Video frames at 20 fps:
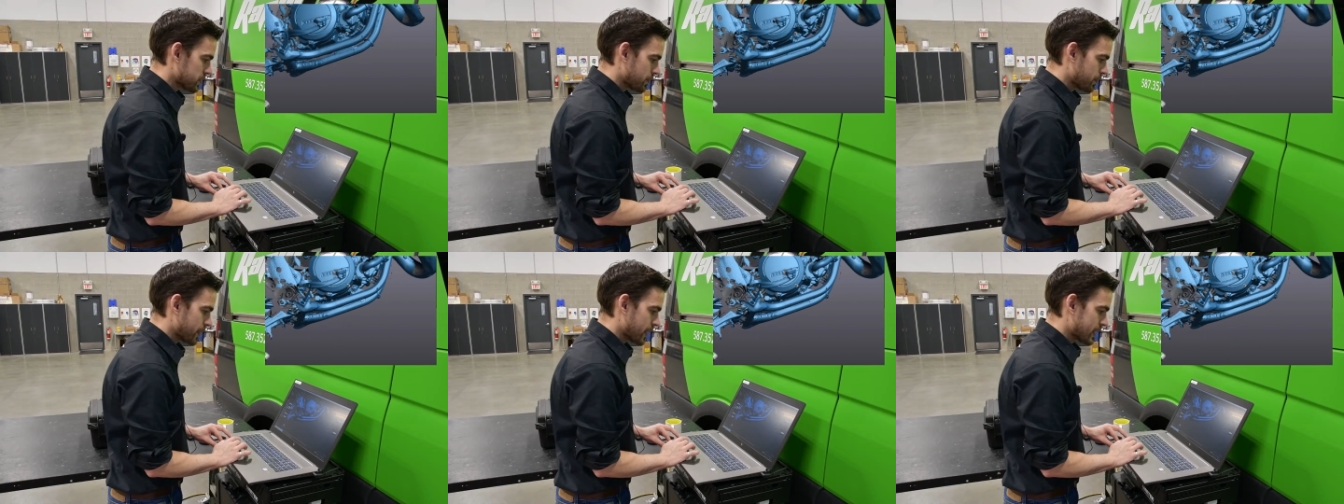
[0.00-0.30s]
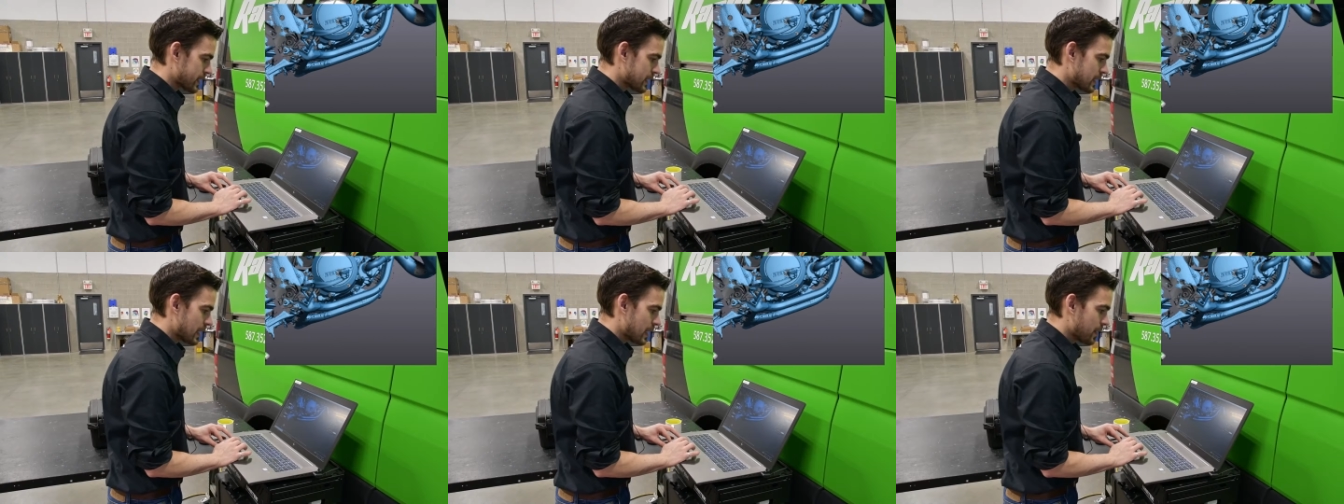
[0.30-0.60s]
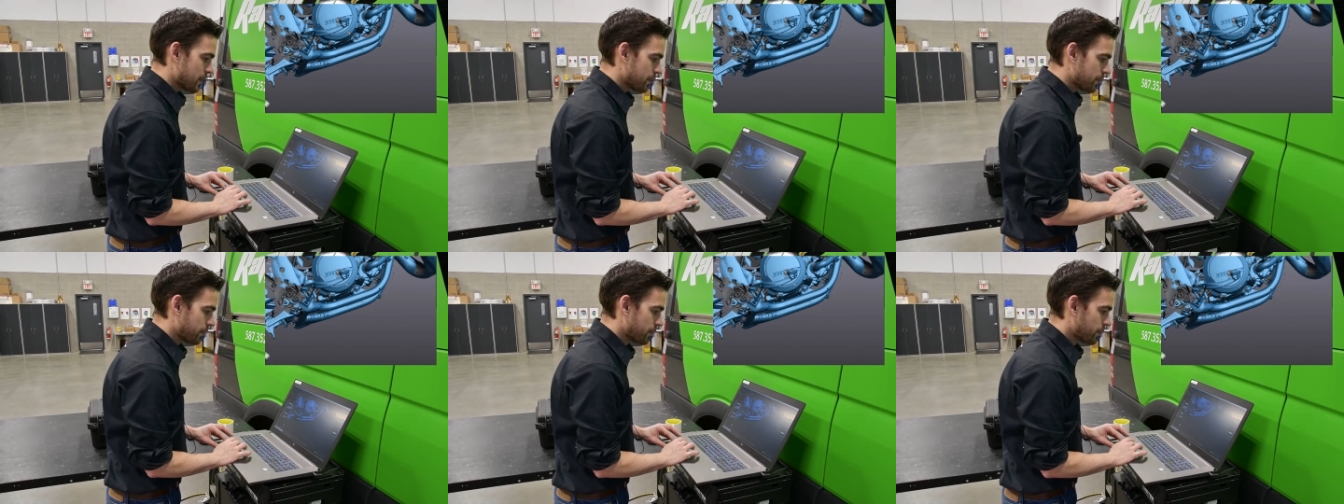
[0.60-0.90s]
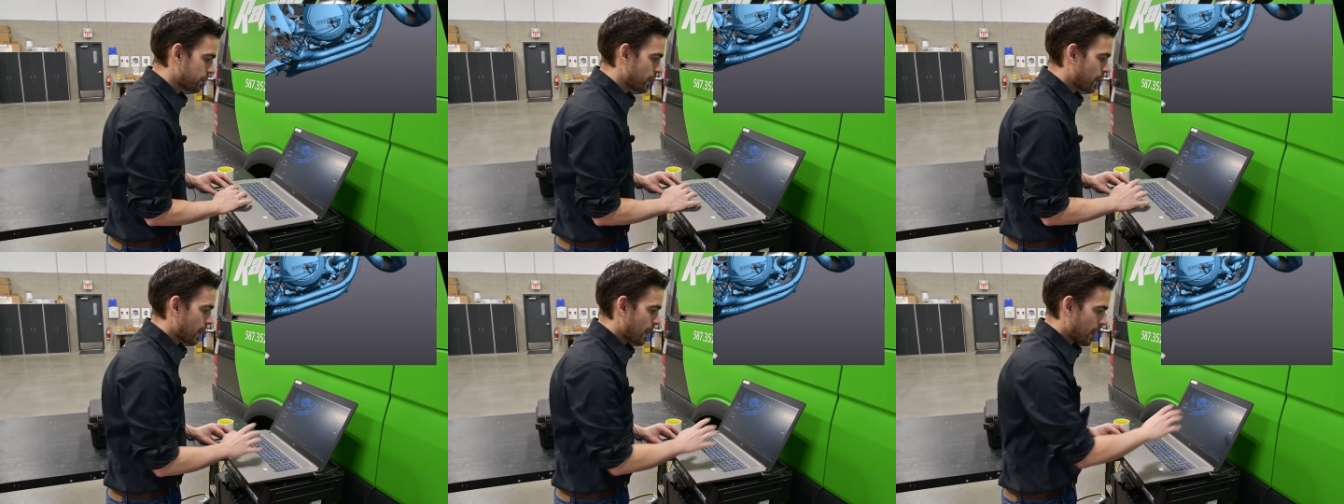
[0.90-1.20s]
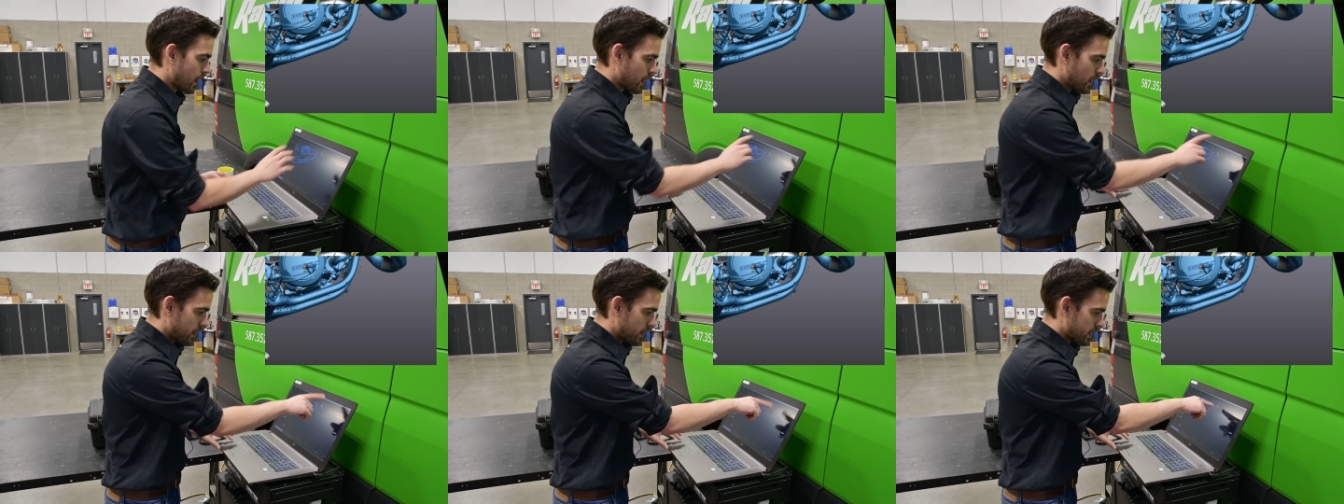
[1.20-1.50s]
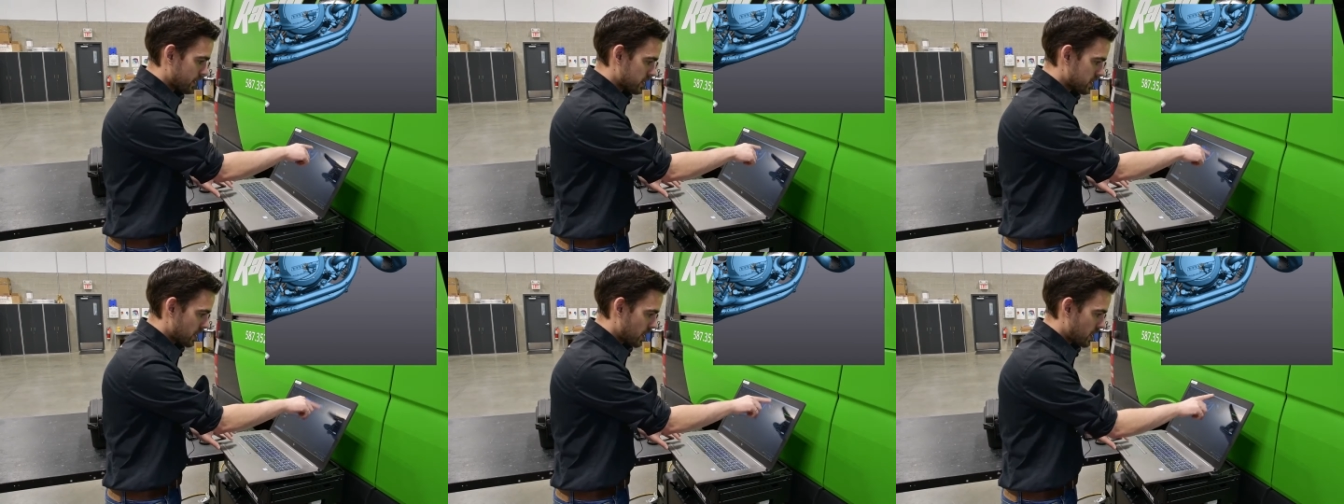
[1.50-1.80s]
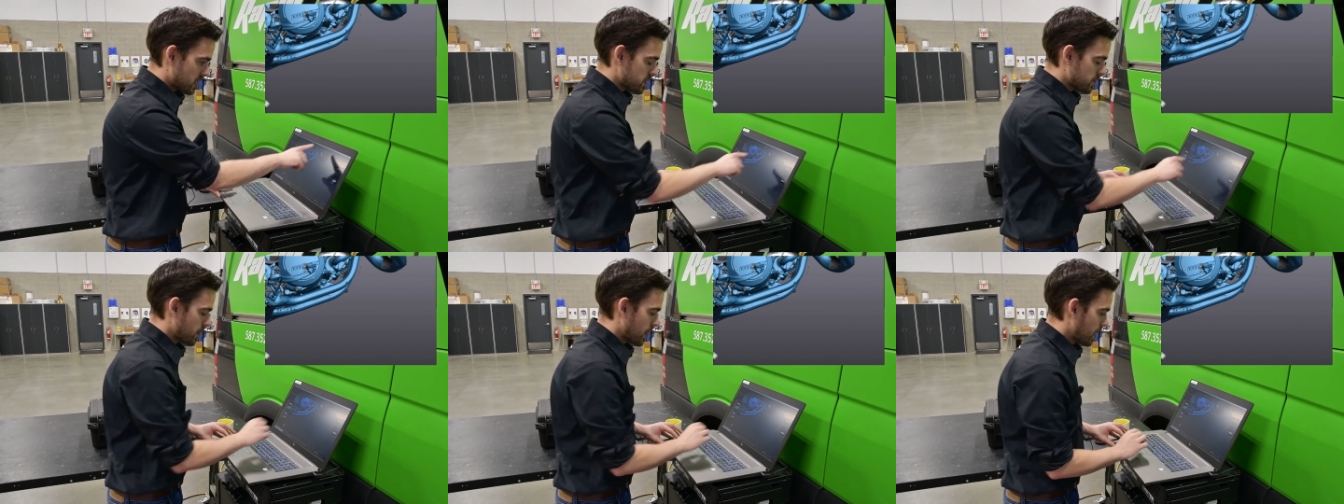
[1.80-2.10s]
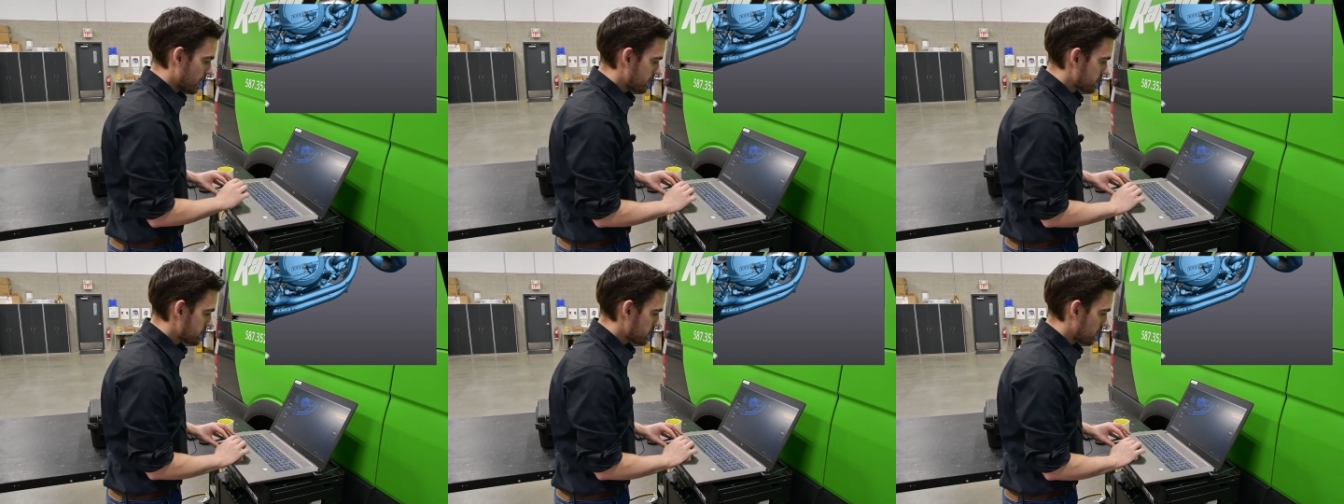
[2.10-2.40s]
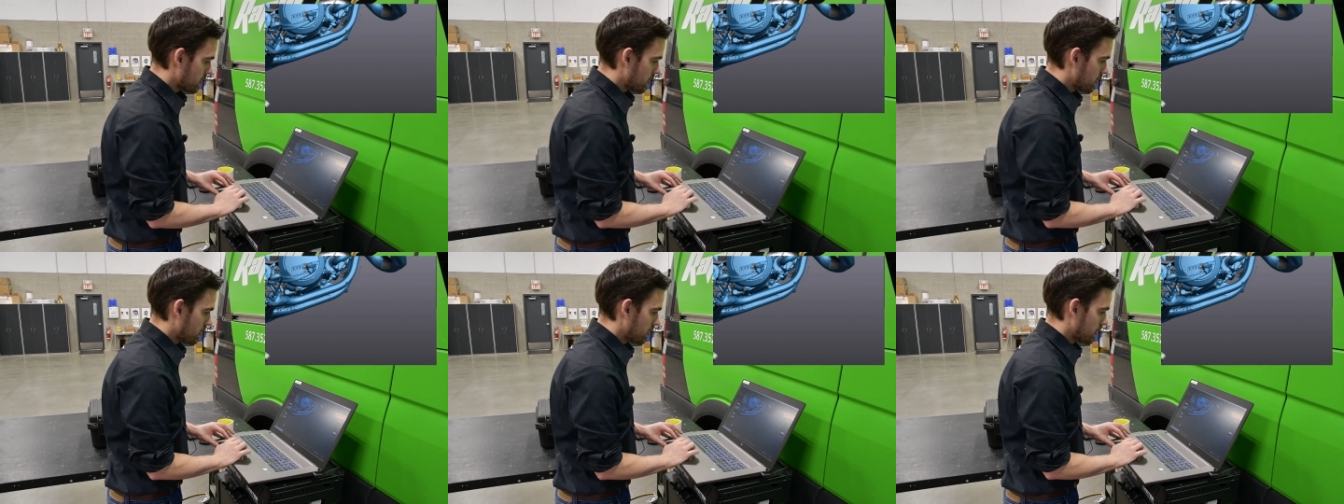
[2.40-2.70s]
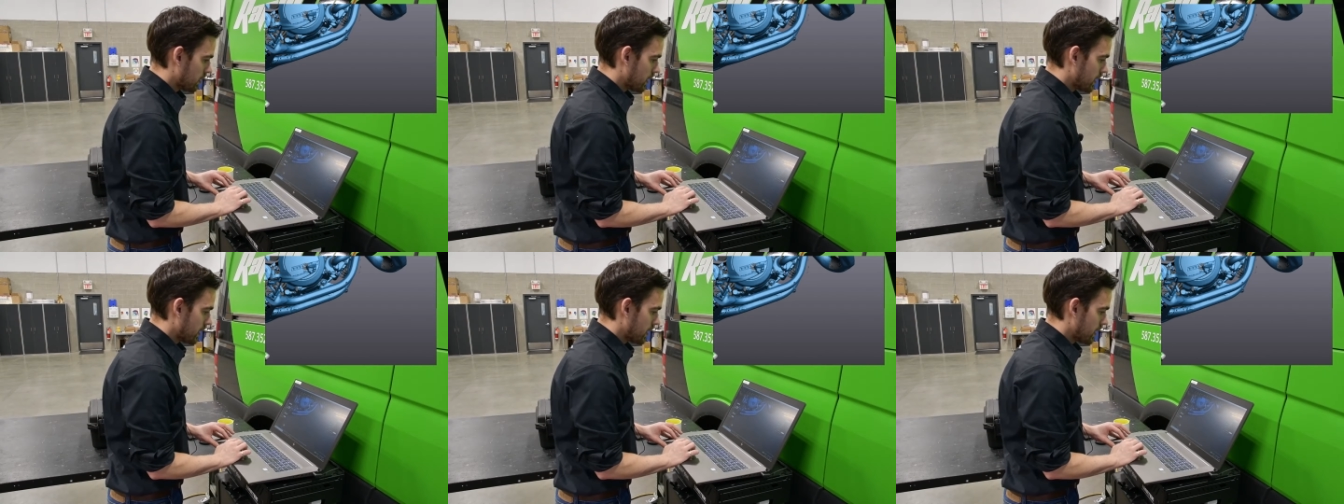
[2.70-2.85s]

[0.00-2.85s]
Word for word: are picked up, the exhaust pipes all,